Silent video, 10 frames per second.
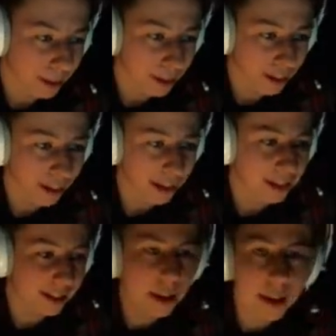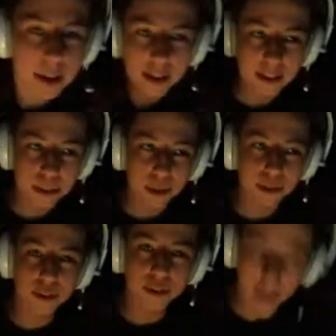but it's
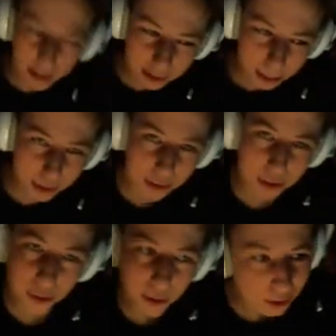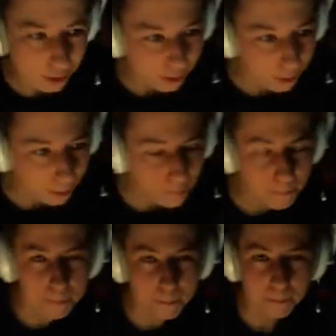beautiful, so
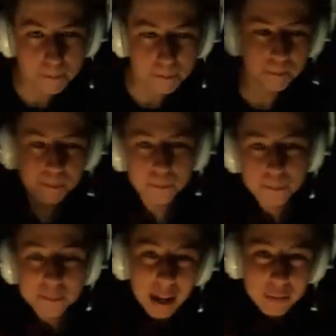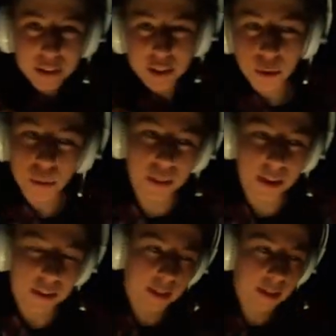I will go with
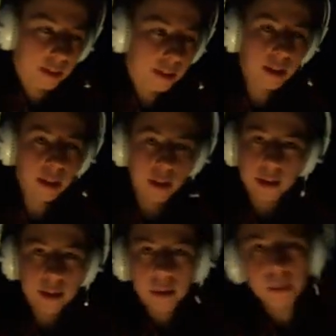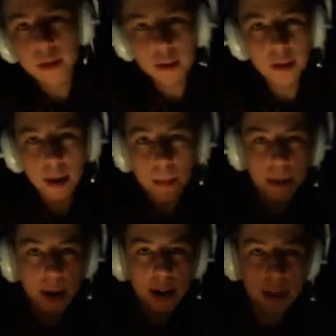it. Don't
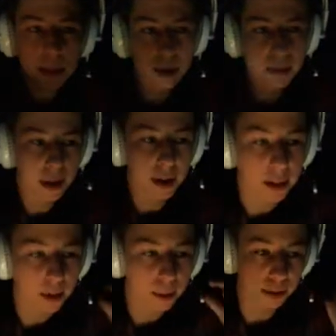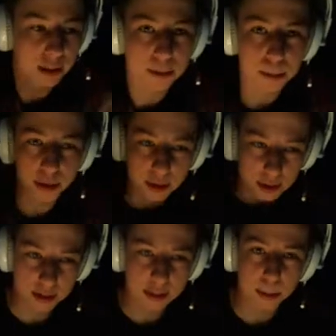complain about my clothes. This
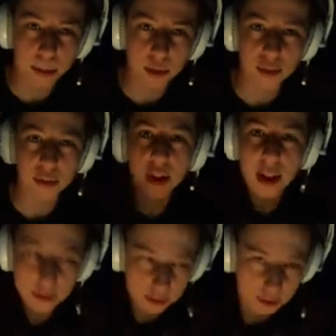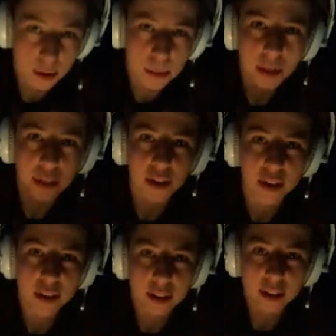is beautiful as your mother.
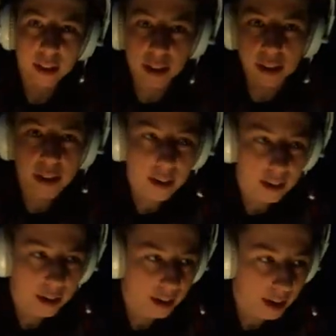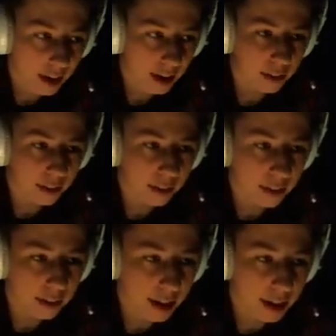And
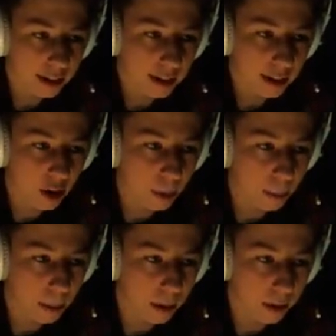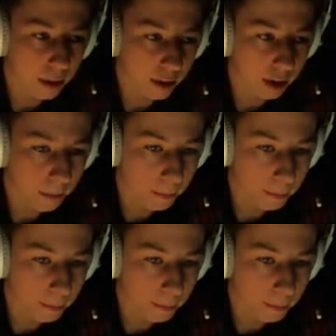take it as a compliment, okay?